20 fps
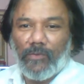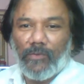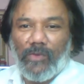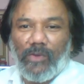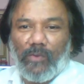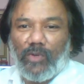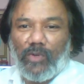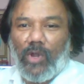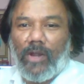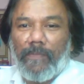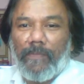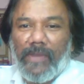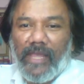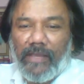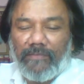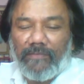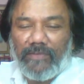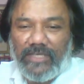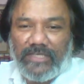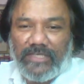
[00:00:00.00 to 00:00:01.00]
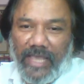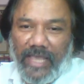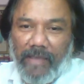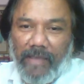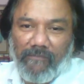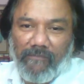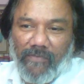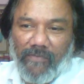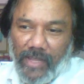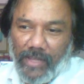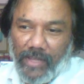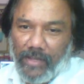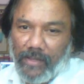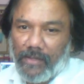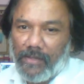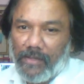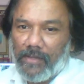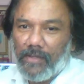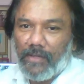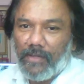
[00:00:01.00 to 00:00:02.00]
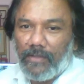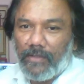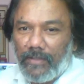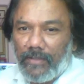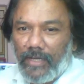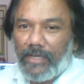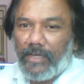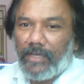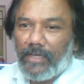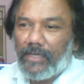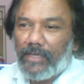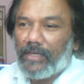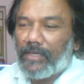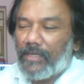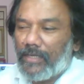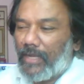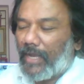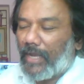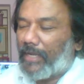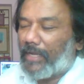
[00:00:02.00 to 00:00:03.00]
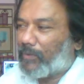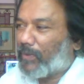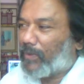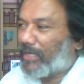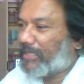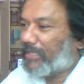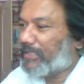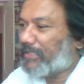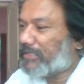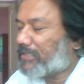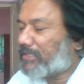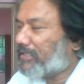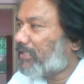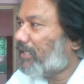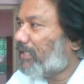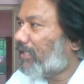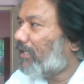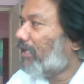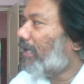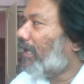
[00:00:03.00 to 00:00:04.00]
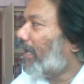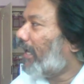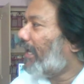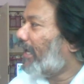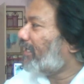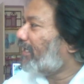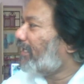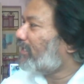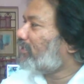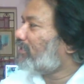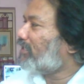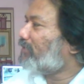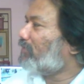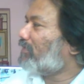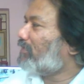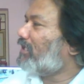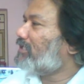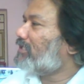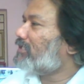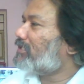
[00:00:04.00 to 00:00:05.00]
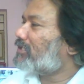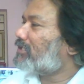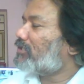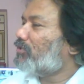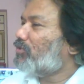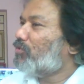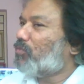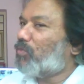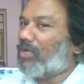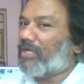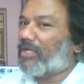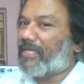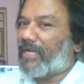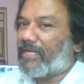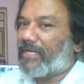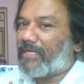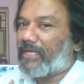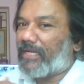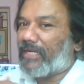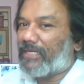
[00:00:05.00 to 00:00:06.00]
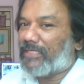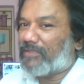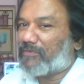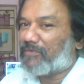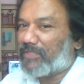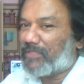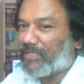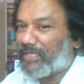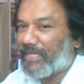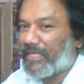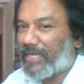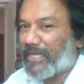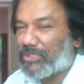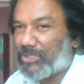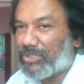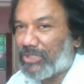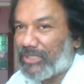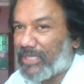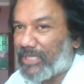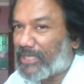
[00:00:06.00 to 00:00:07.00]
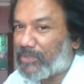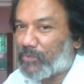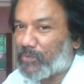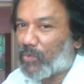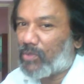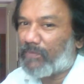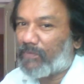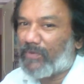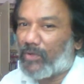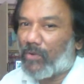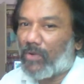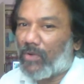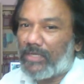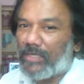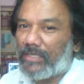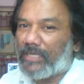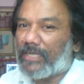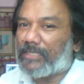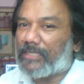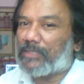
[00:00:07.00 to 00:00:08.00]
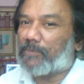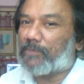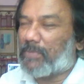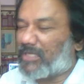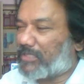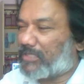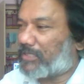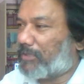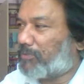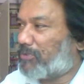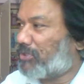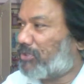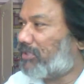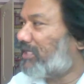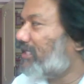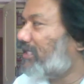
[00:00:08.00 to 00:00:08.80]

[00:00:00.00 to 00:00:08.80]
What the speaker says: We will not behave the same way, right? Likewise, any stimulus, you will get a different reaction. That's what we call it as perception.